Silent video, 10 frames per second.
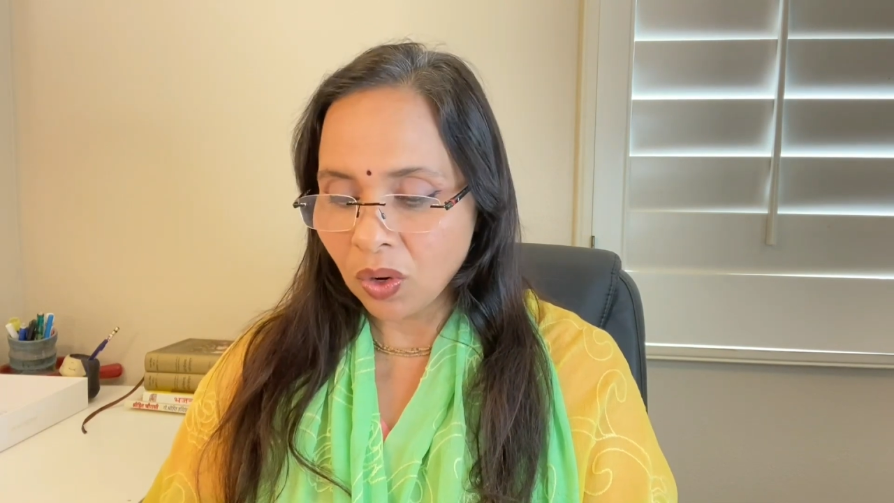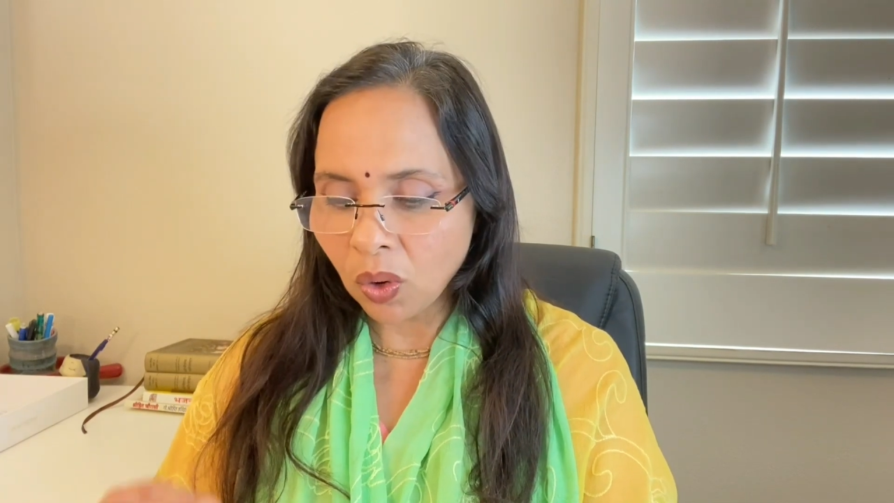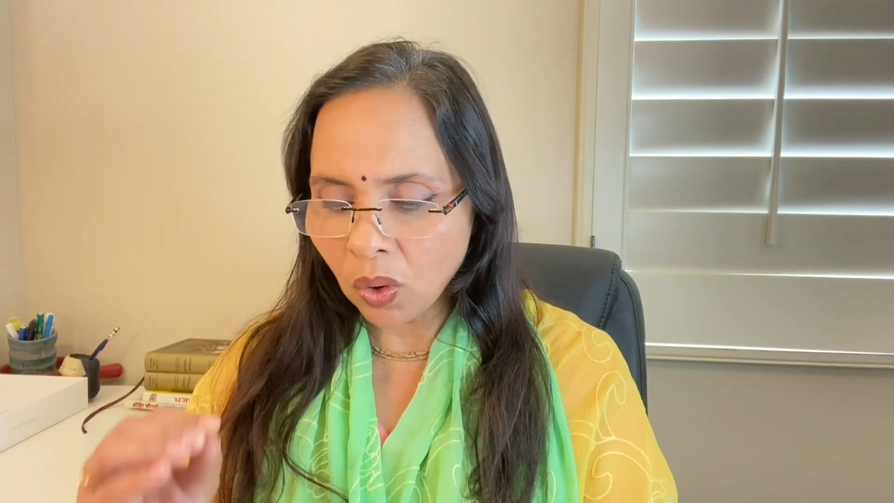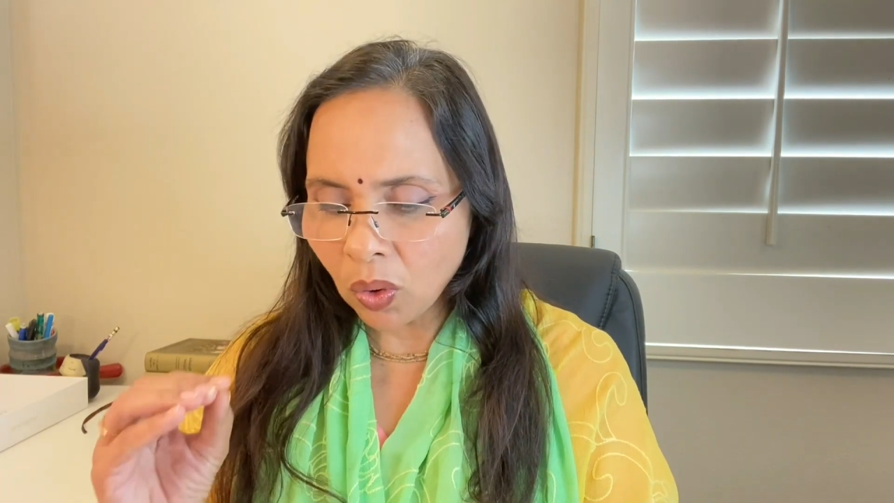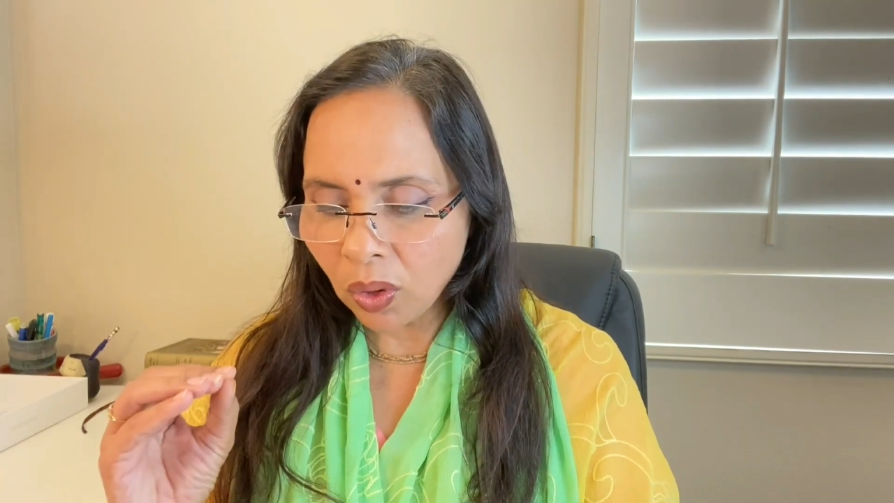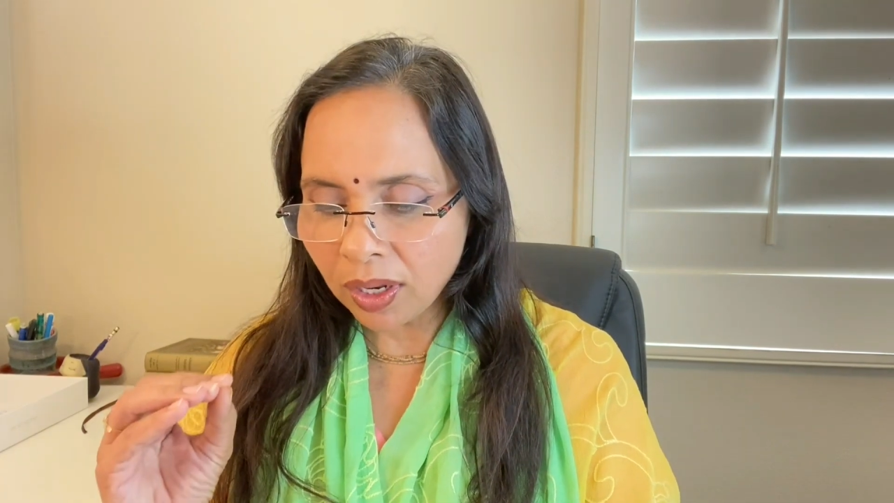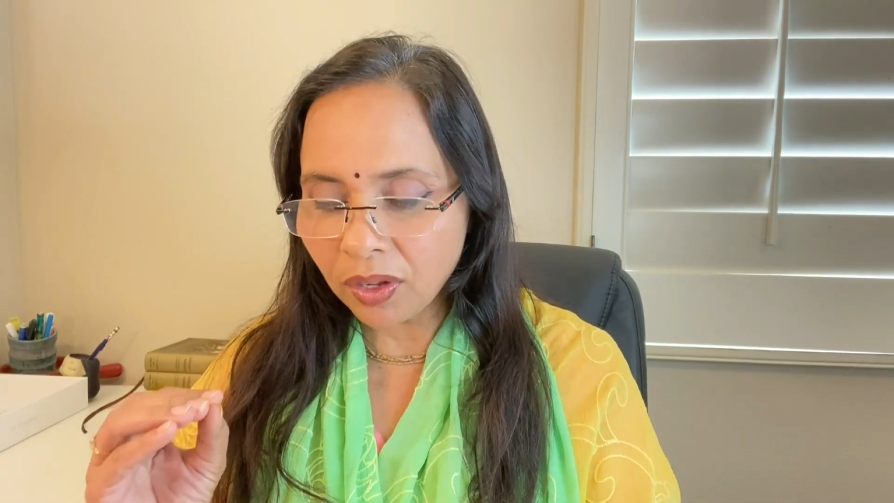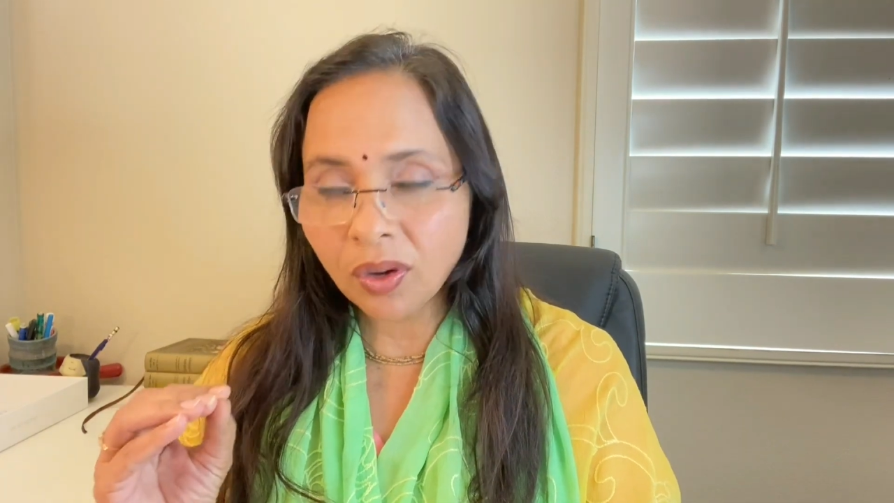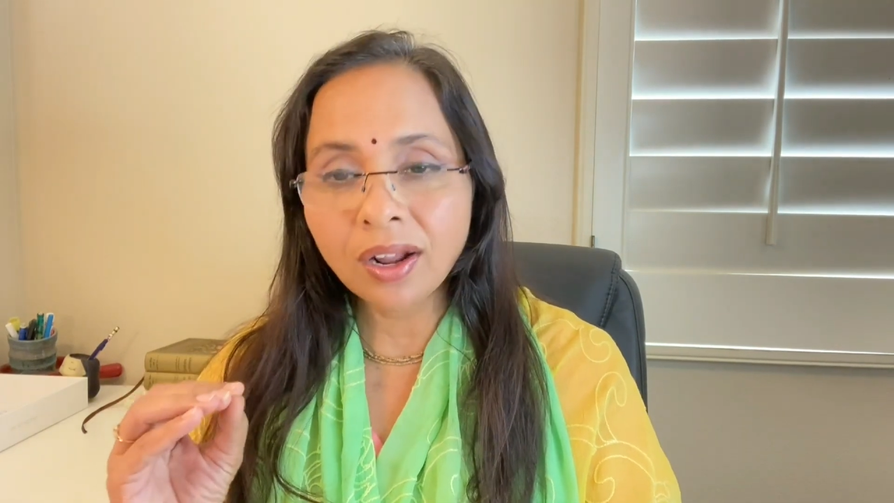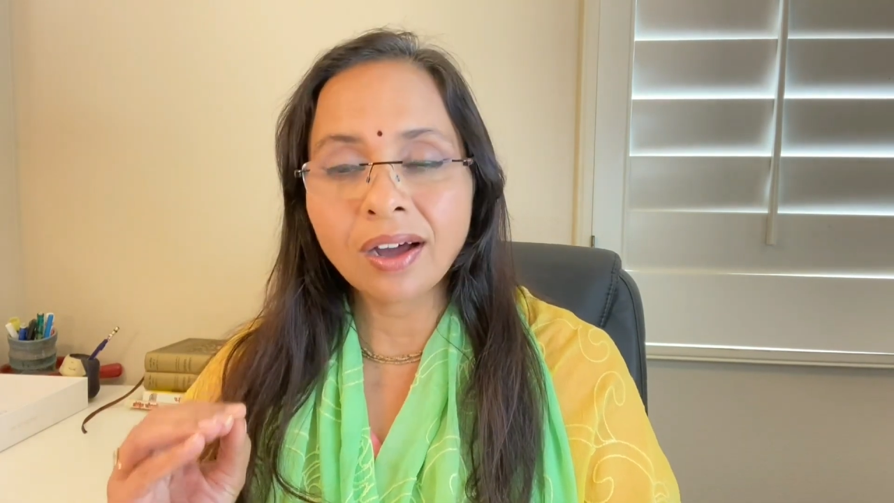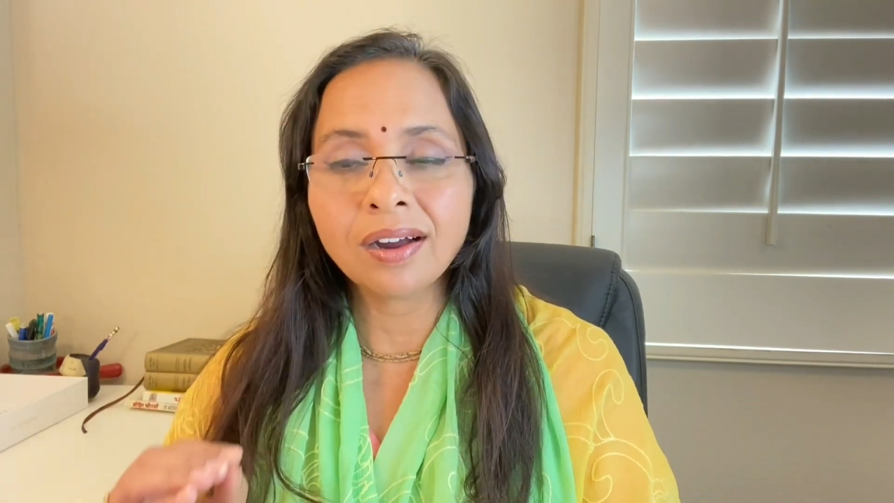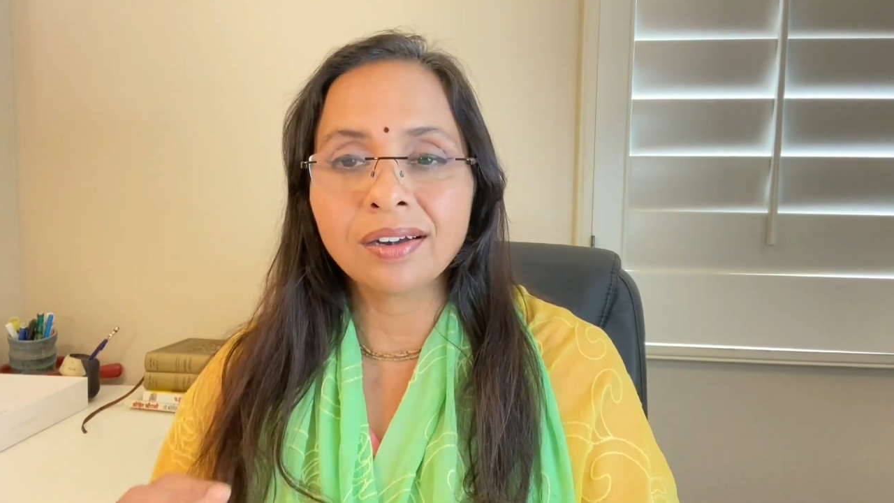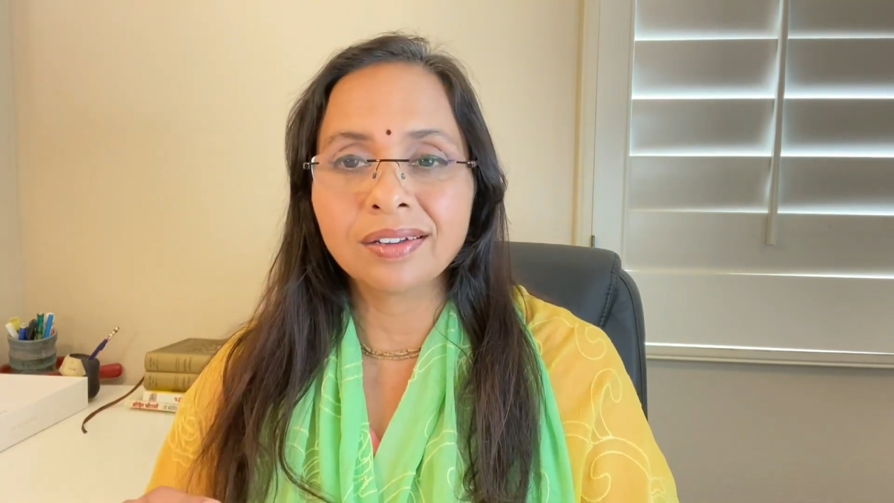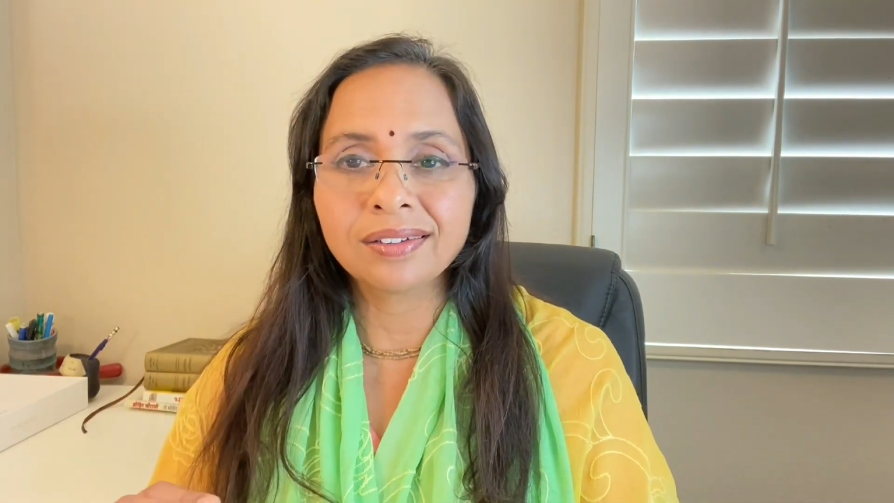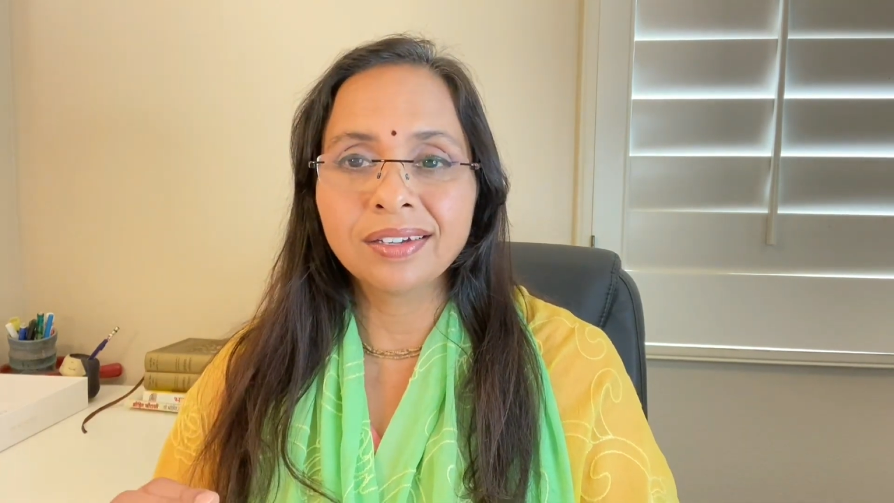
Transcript: whole, your heart